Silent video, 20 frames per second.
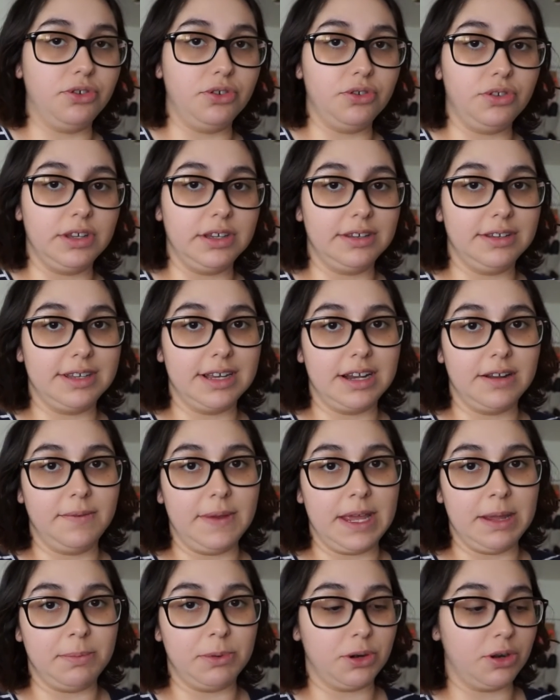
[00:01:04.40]
juice instead
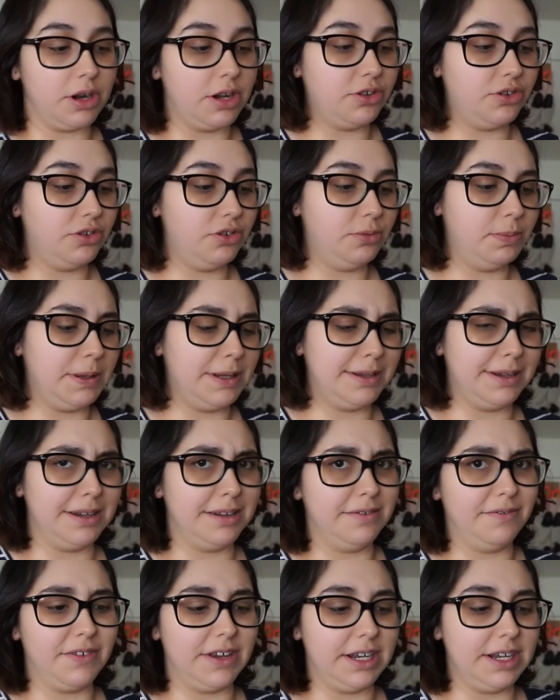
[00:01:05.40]
of apricot juice because I
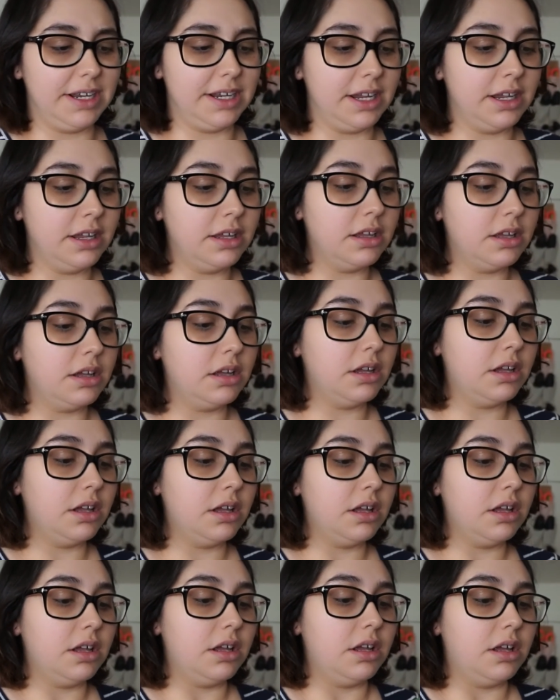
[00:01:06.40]
couldn't find any.
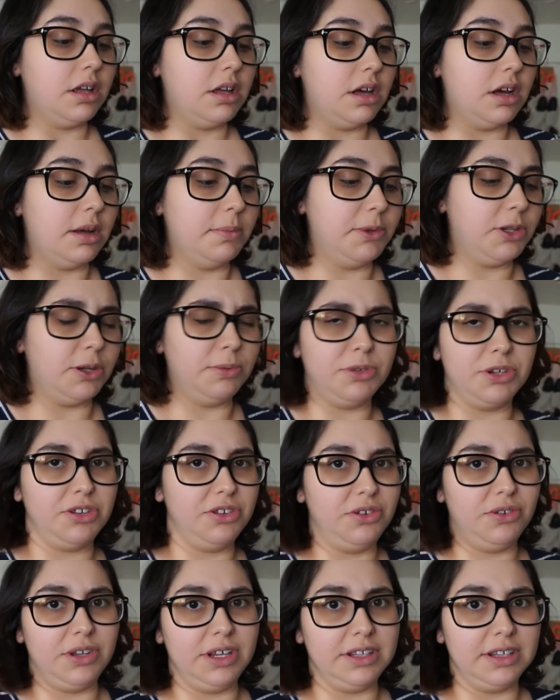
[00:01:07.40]
Um, so I'm
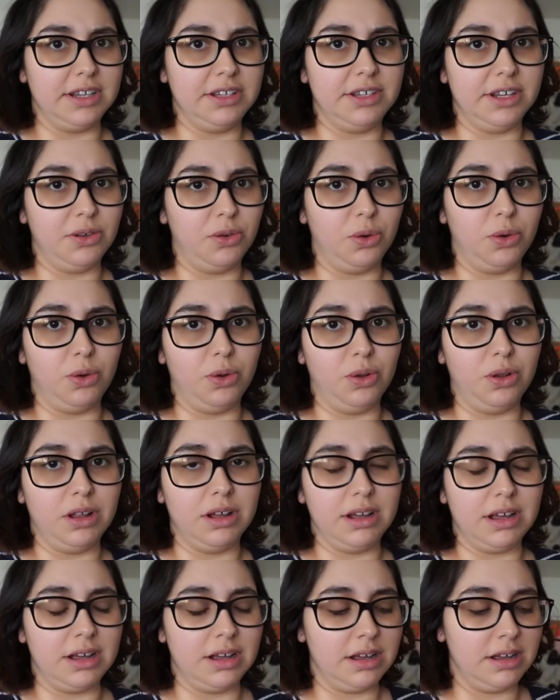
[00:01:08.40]
just using the
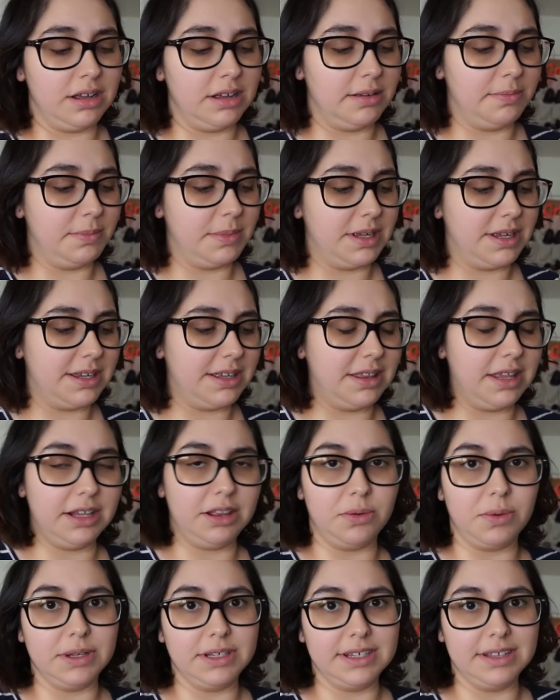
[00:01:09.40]
dull, um,
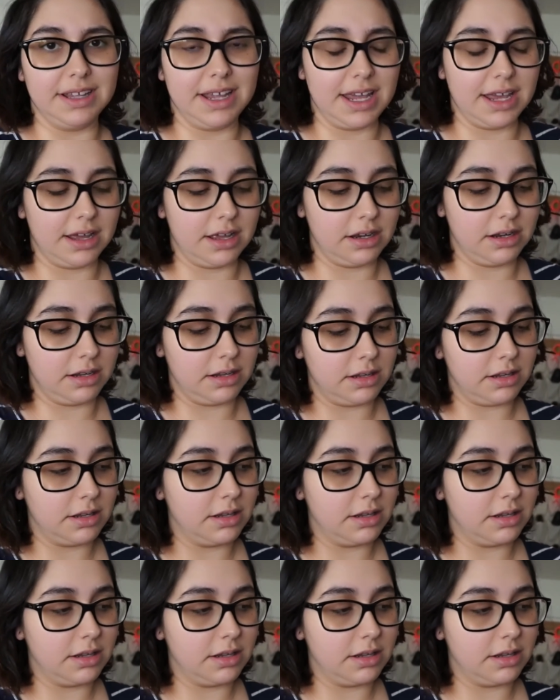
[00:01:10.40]
like the ones in the can.